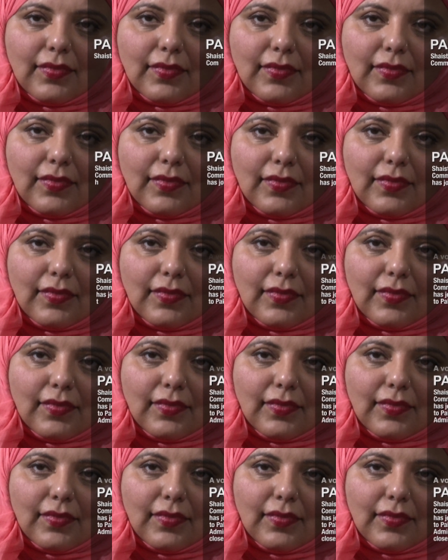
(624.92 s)

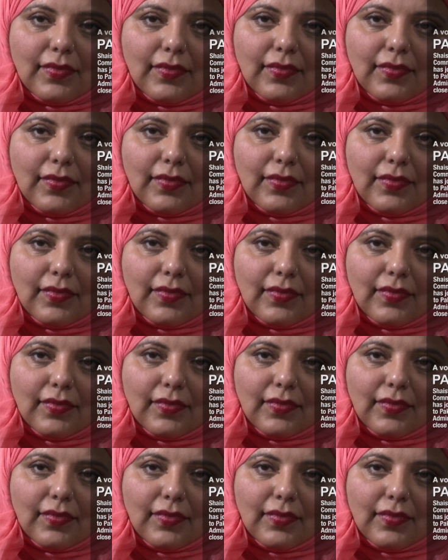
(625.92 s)

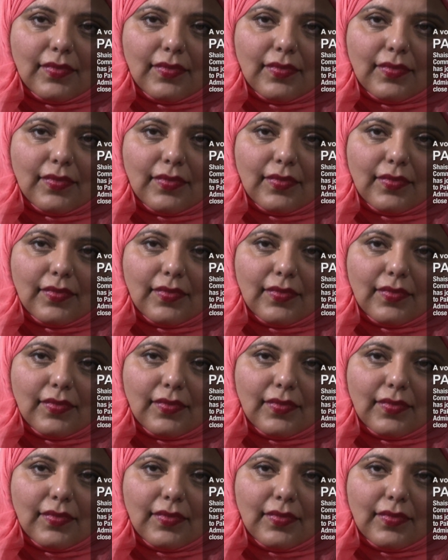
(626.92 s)

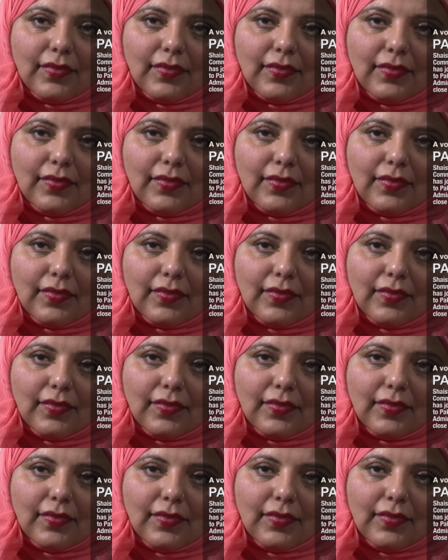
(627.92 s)

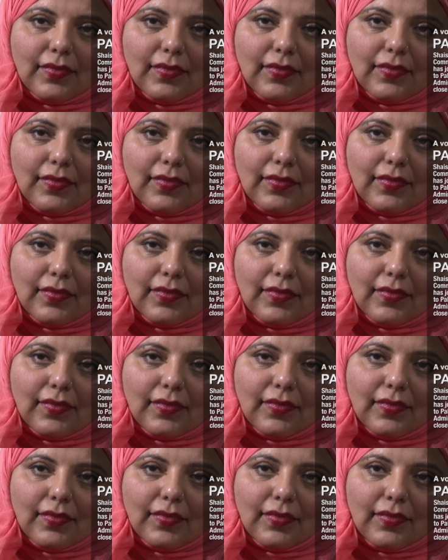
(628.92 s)

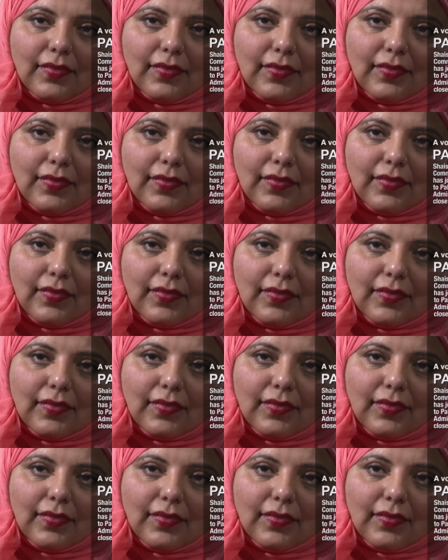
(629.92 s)

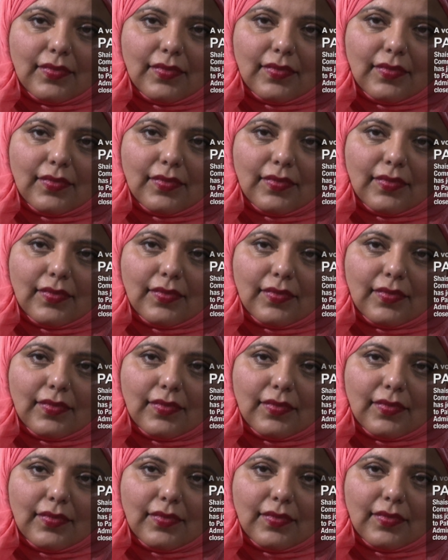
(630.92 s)

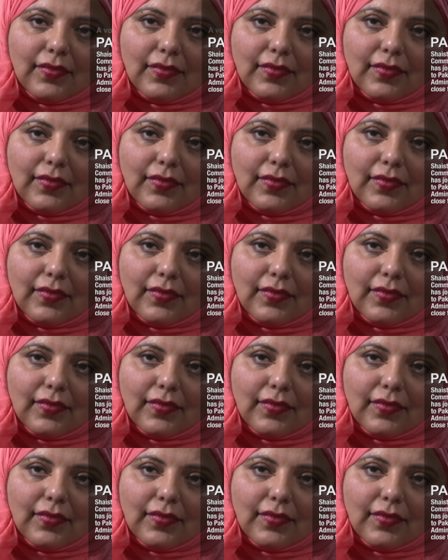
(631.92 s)
(silence)